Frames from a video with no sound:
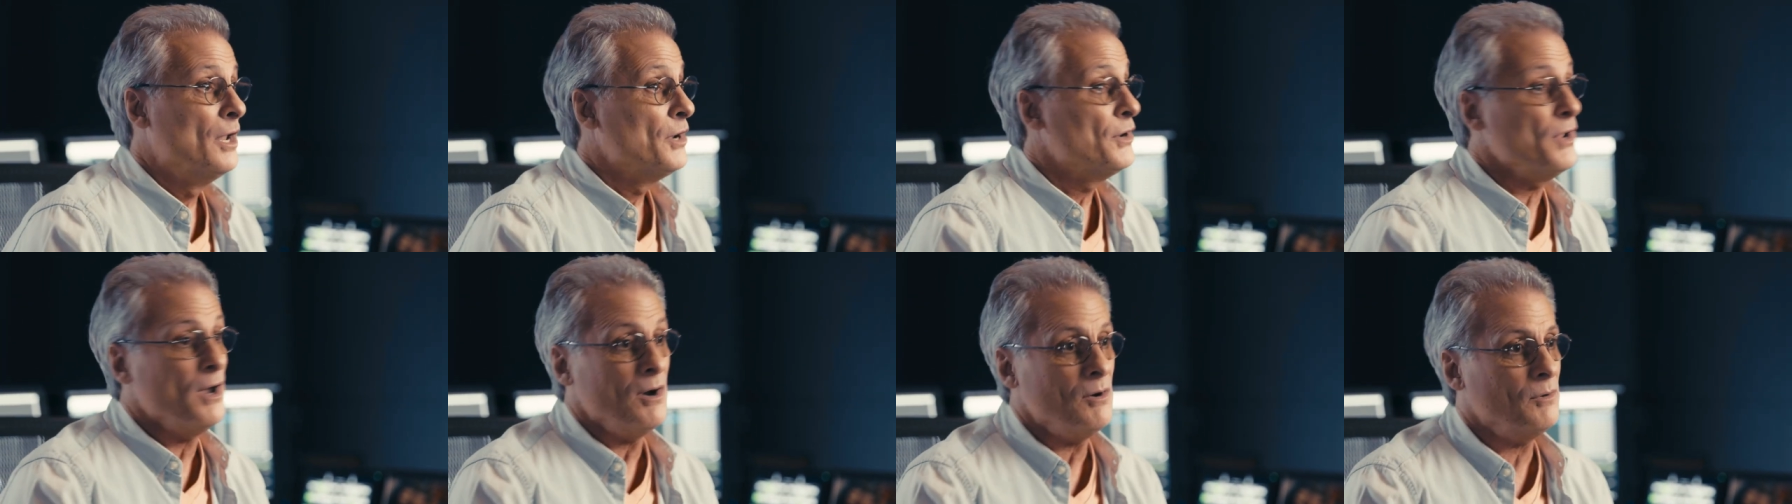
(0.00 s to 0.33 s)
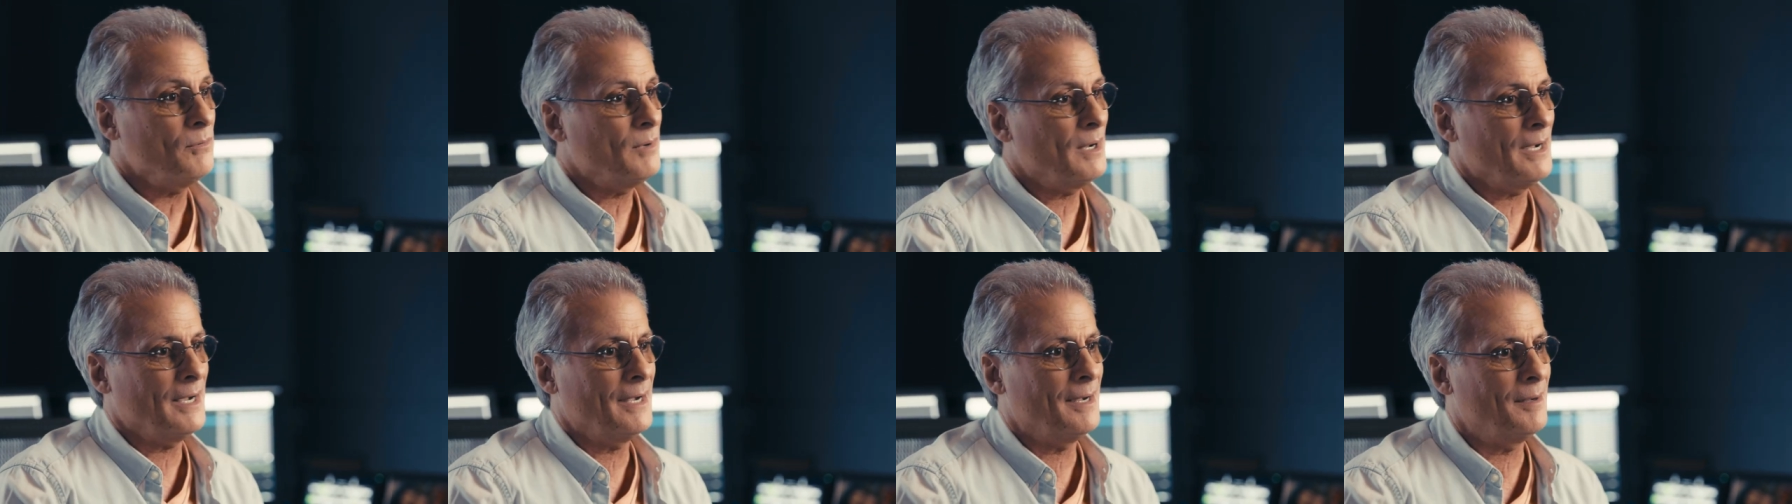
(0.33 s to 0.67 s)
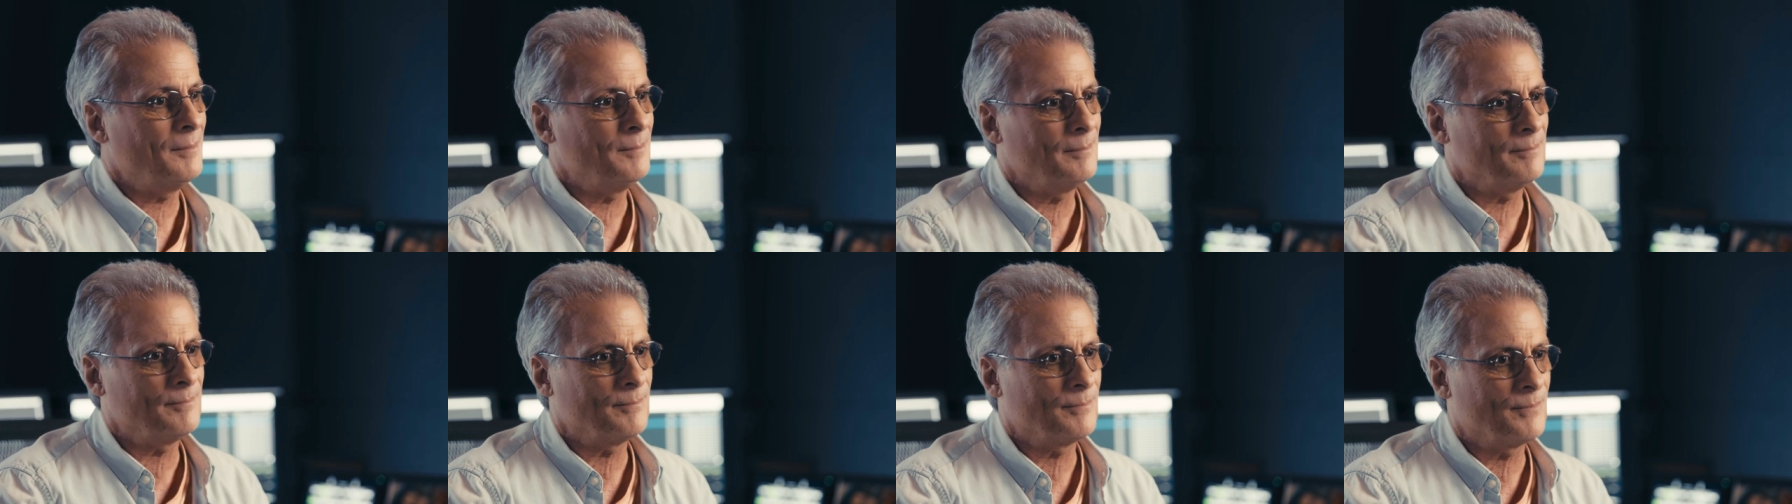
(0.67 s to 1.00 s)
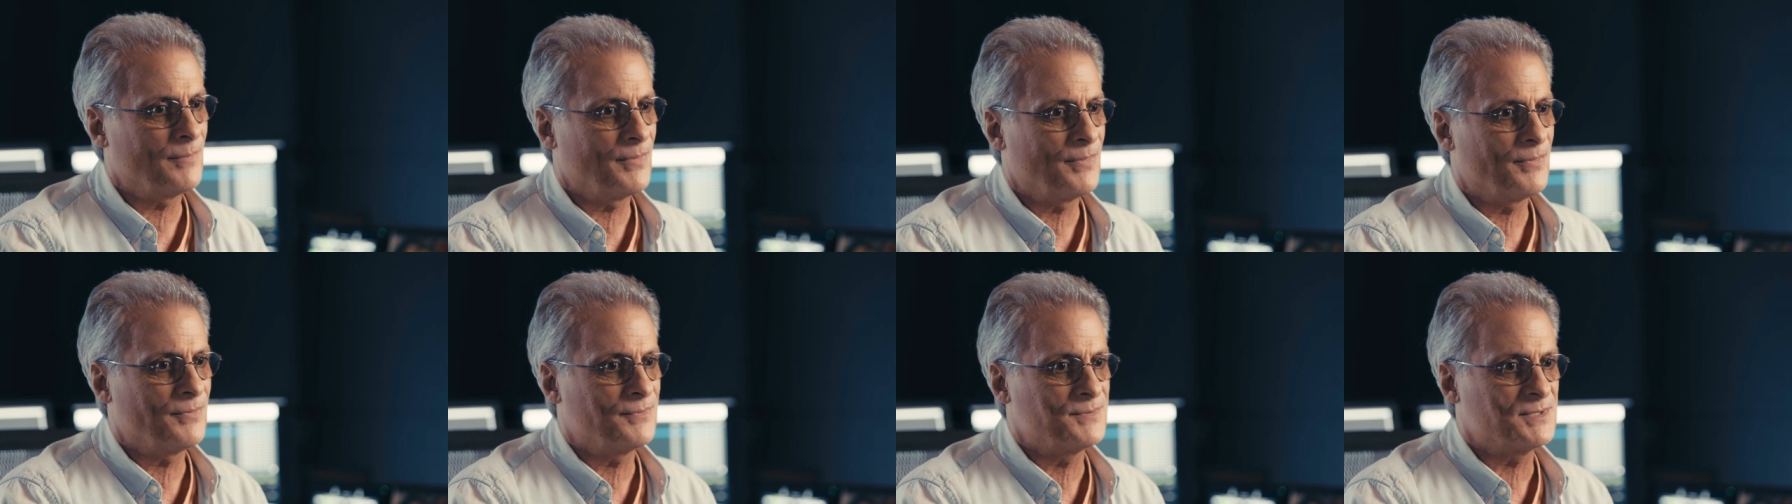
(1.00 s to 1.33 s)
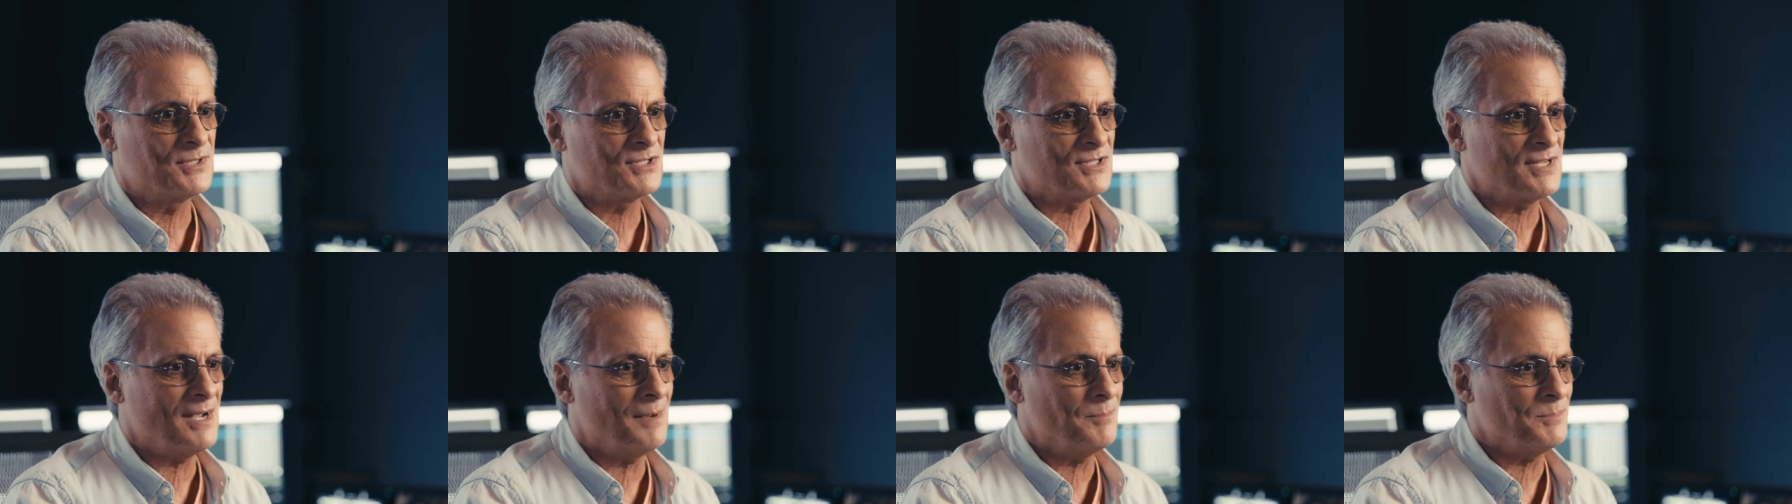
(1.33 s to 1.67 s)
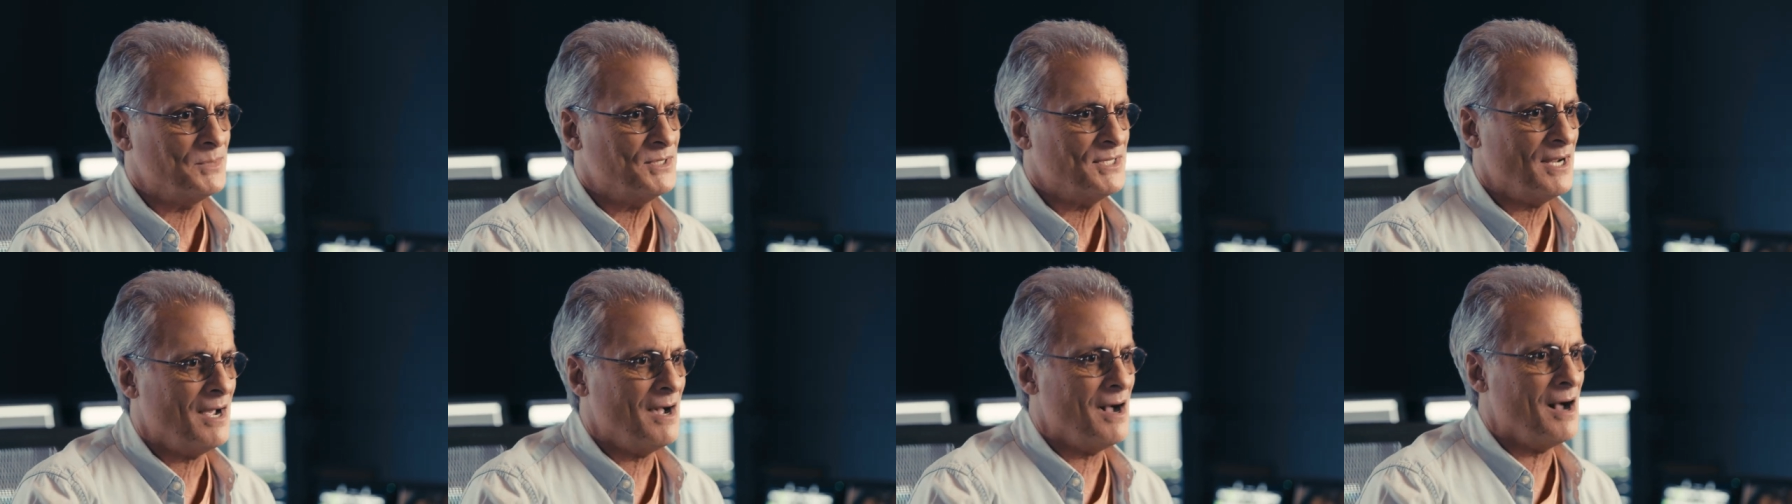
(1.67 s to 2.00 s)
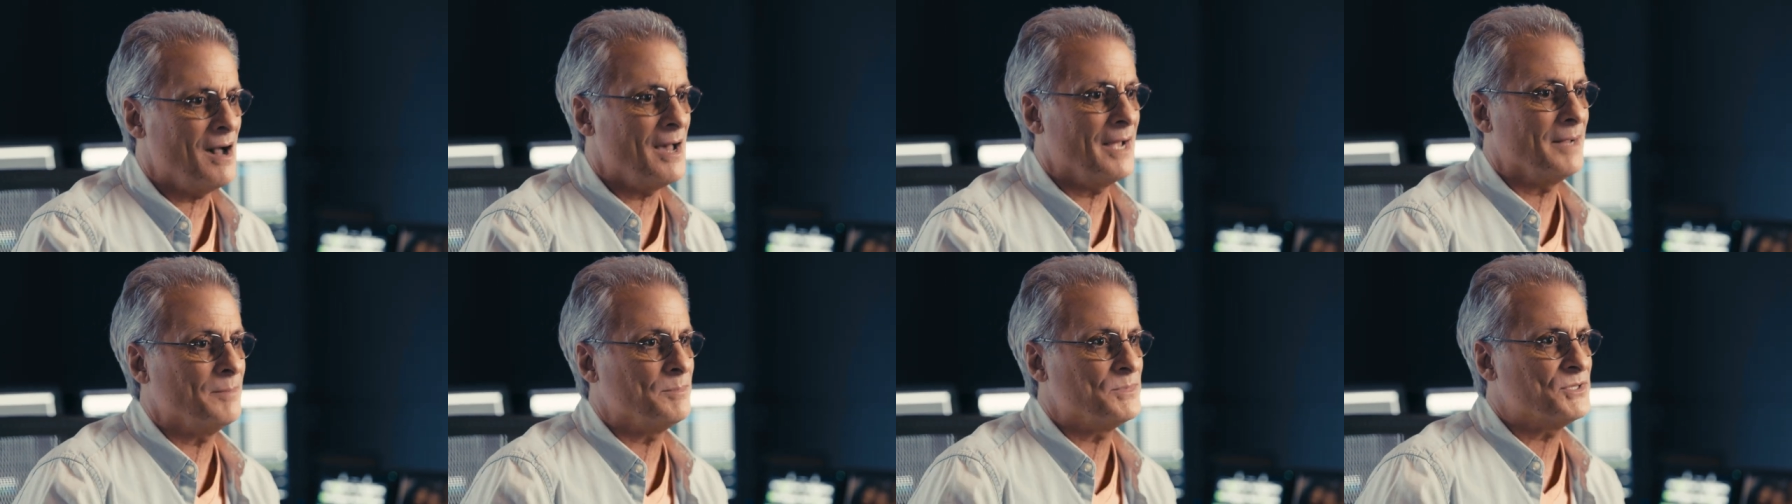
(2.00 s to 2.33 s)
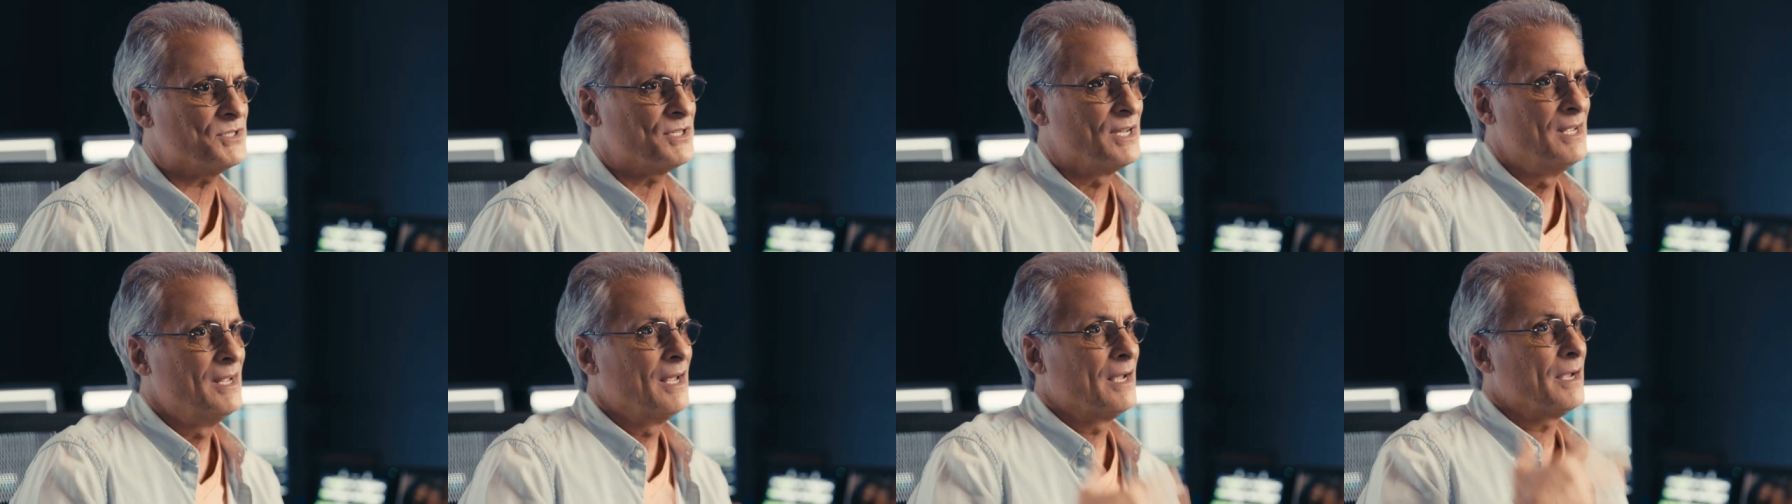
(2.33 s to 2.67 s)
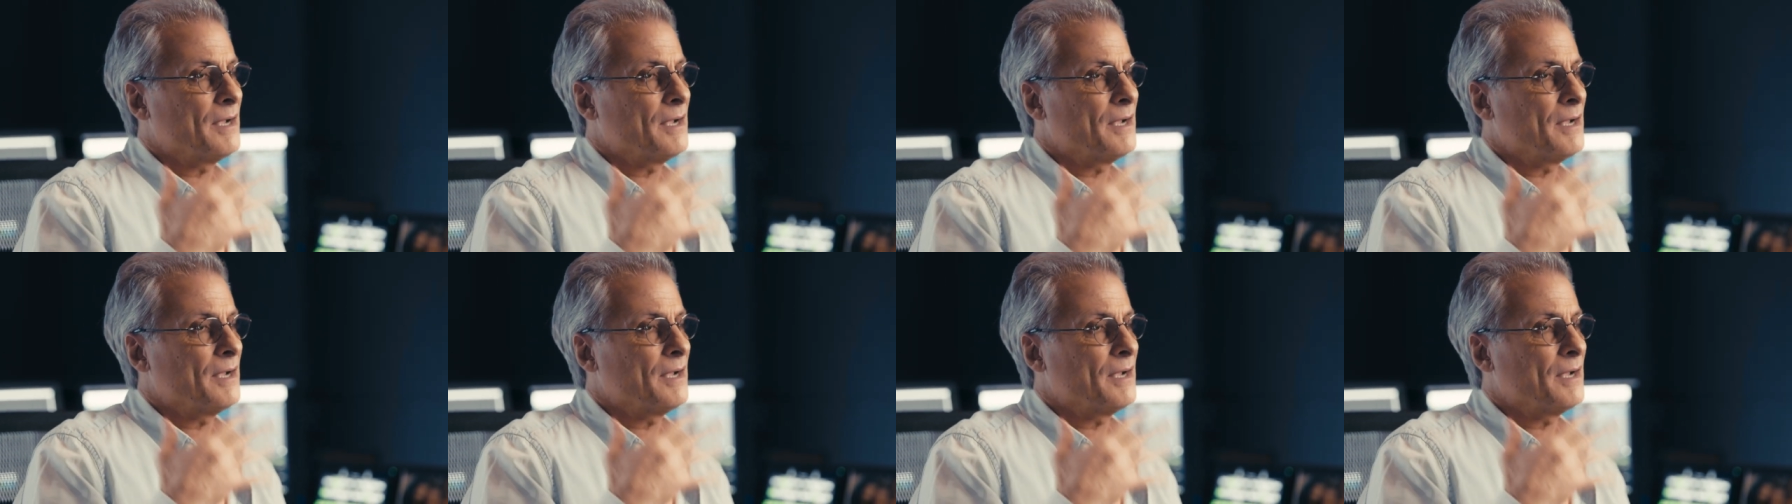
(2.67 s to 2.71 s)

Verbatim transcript: No. Um, sometimes,